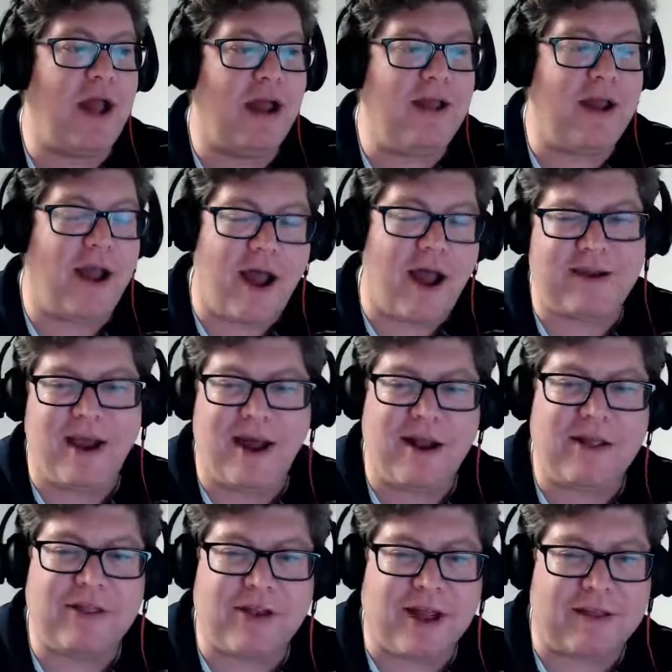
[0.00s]
I I kind
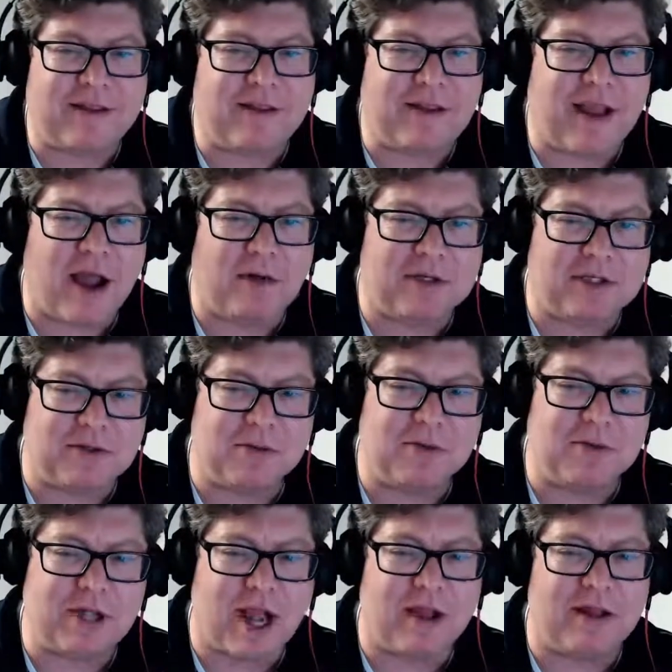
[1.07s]
of thought that that was
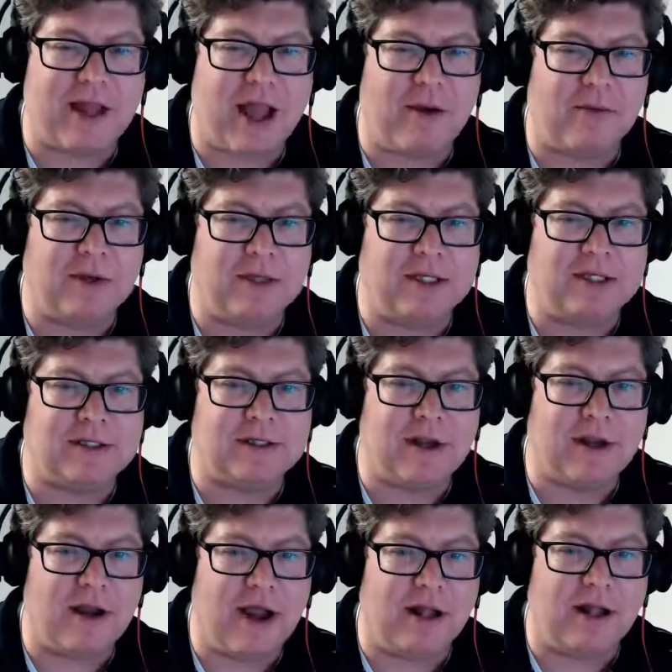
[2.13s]
that that was
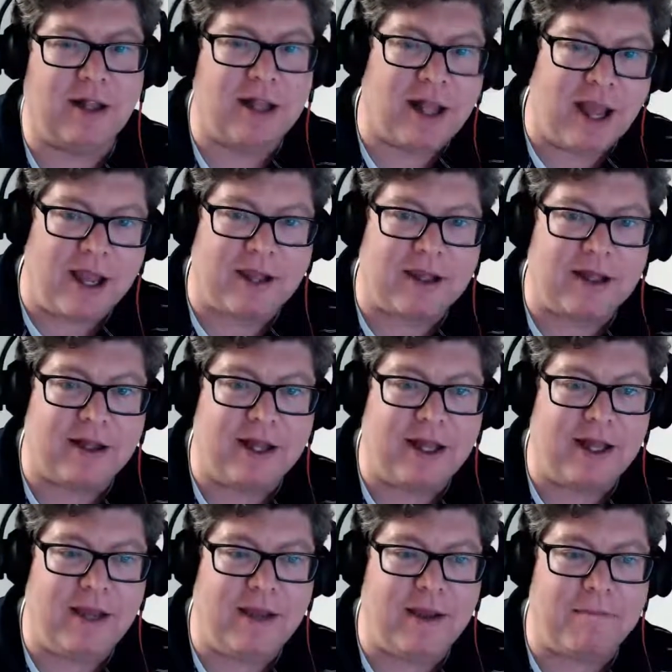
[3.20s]
a
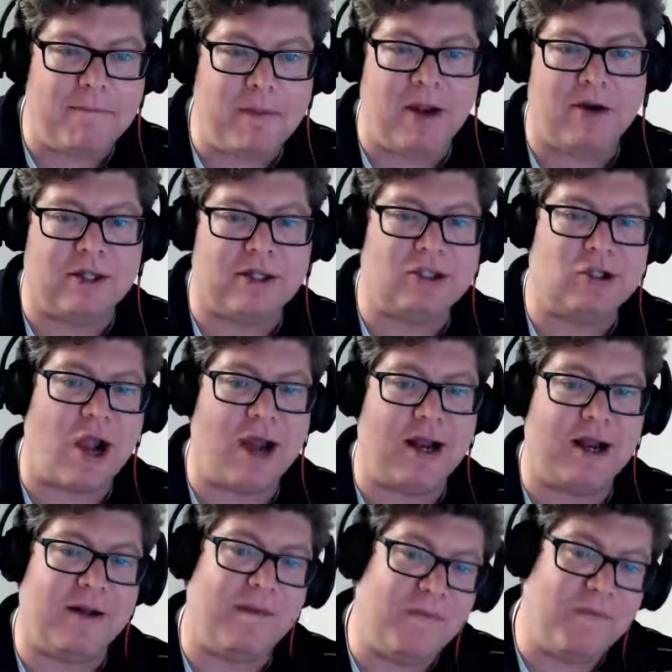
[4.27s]
likely year to try
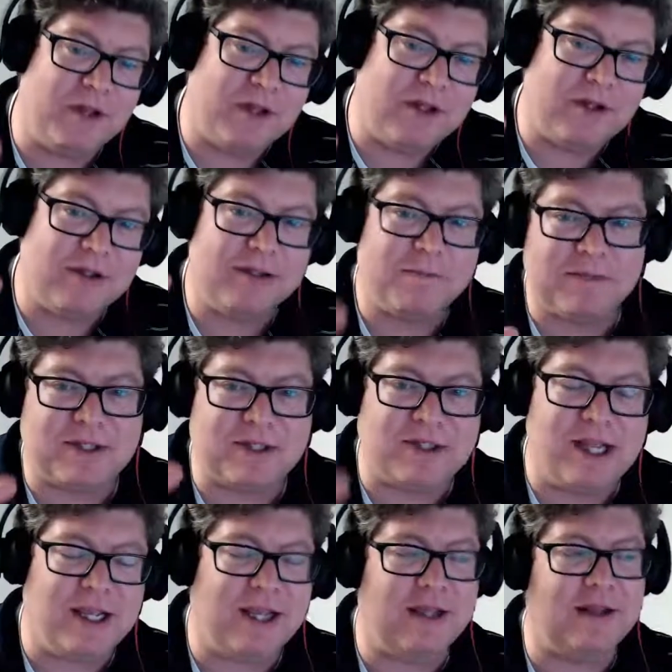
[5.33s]
to
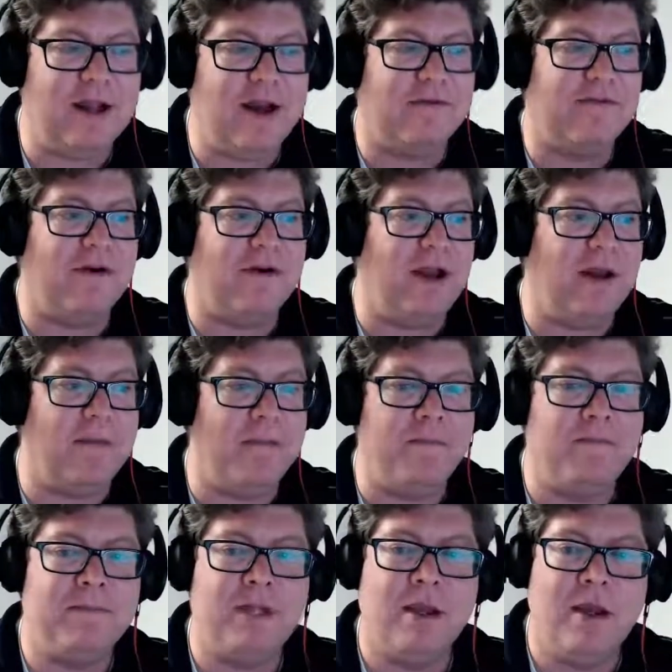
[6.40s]
sneak in there for him.
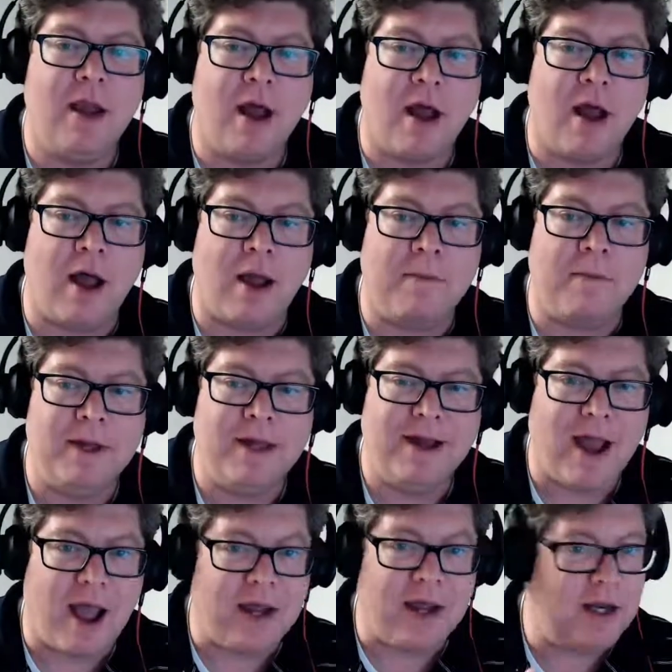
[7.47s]
Um,
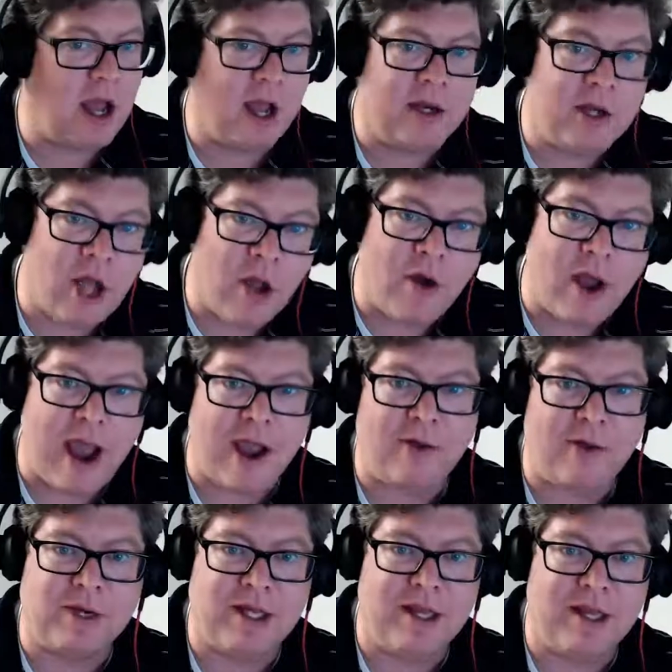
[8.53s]
I I know Al
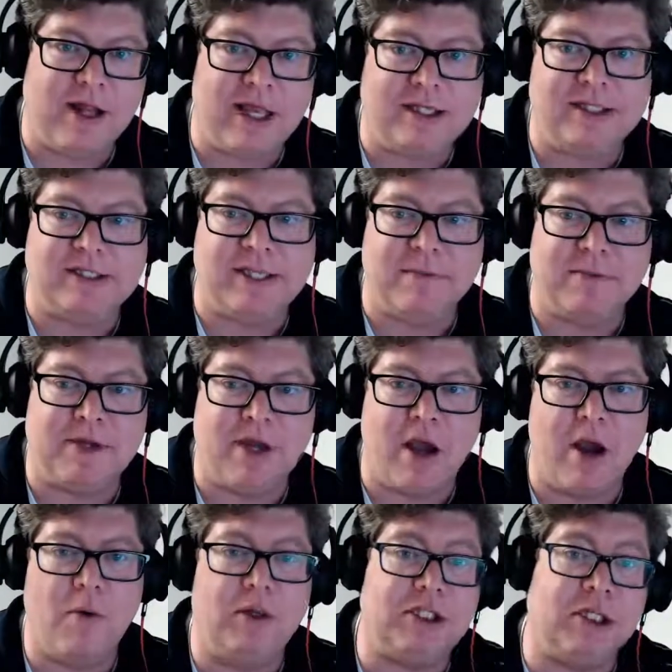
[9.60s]
really likes Simcoe,
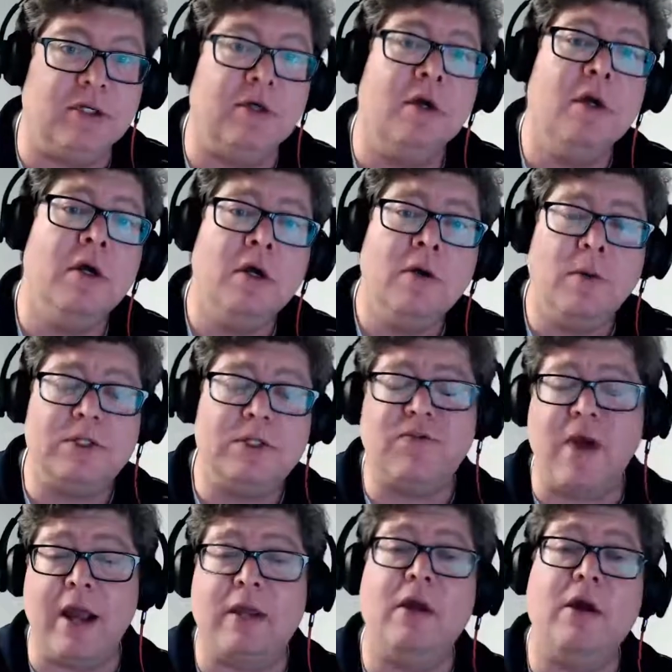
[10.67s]
which are which
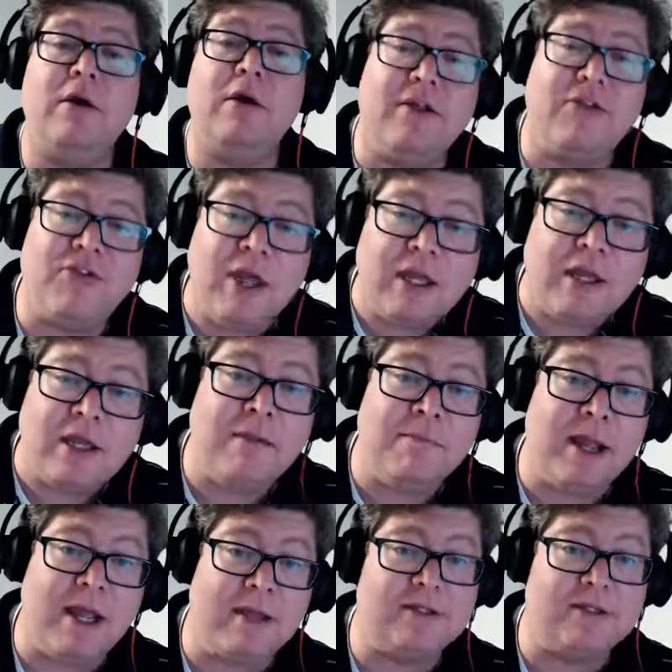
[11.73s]
frankly are the thinking
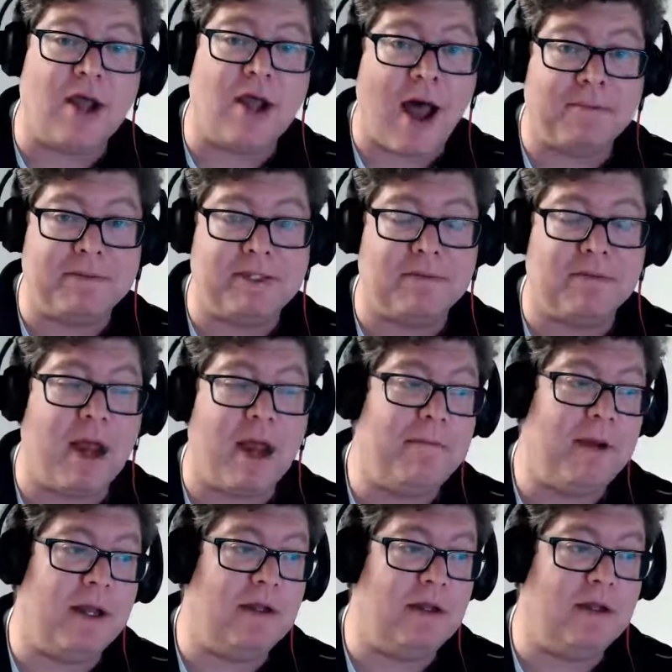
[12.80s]
man's hops in my
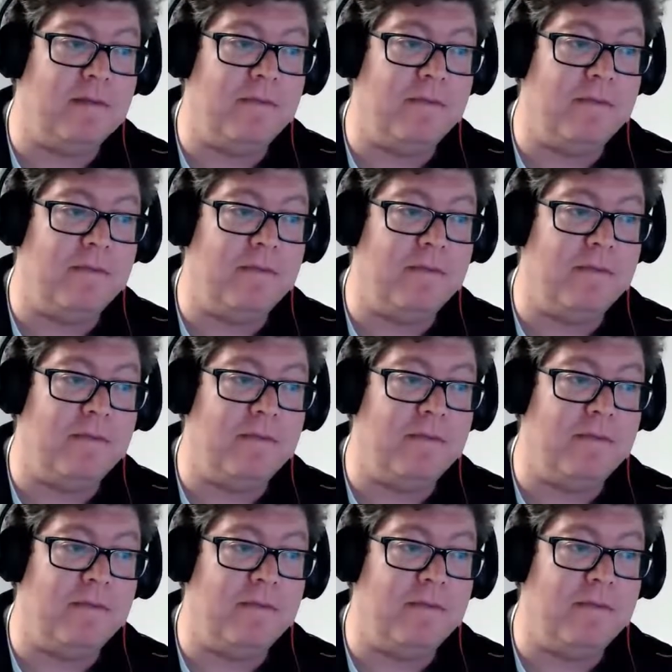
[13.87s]
opinion.